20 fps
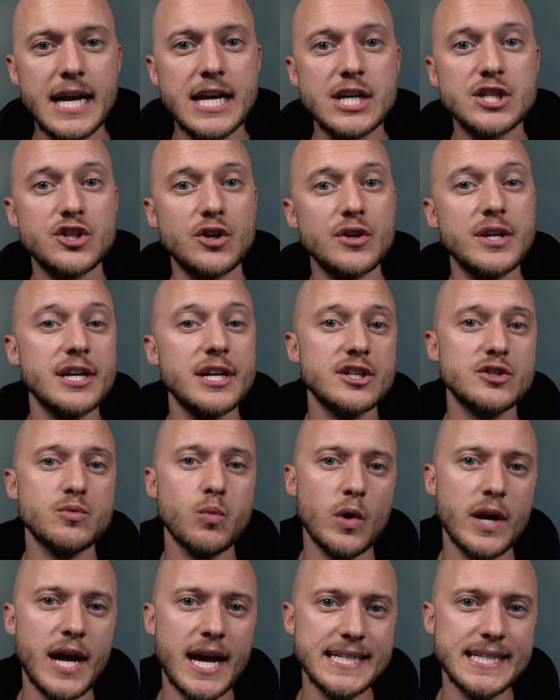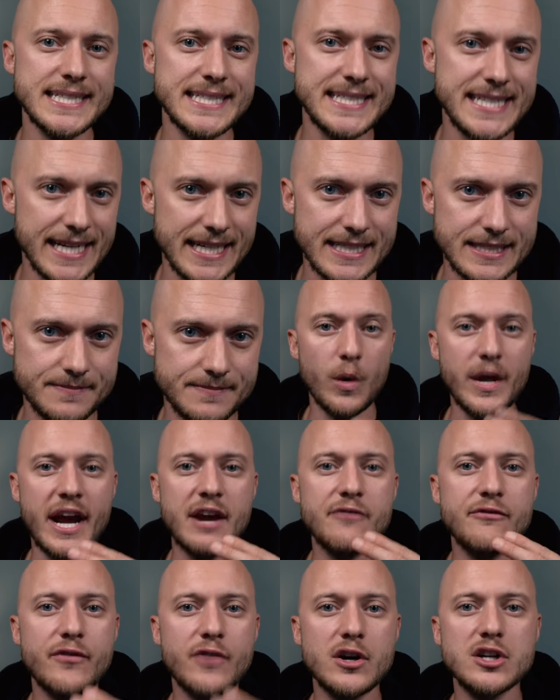So here's what I did. When I
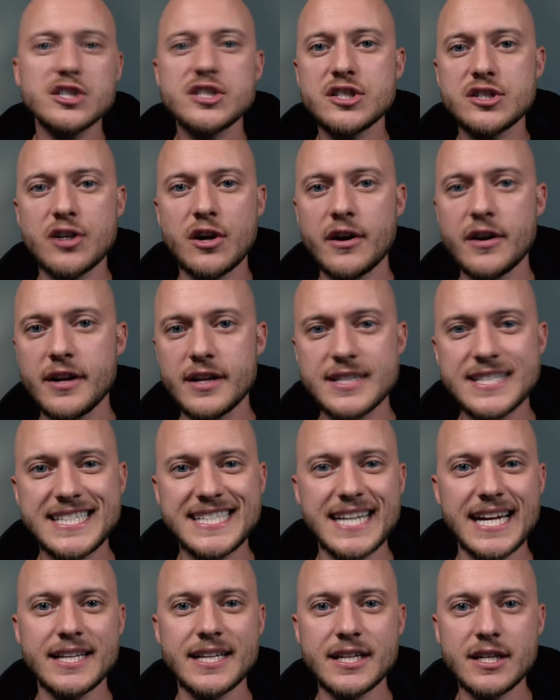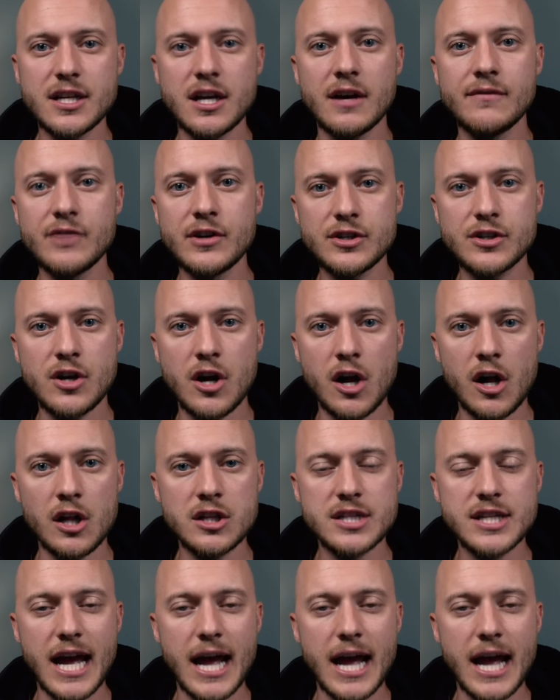first started selling covered calls,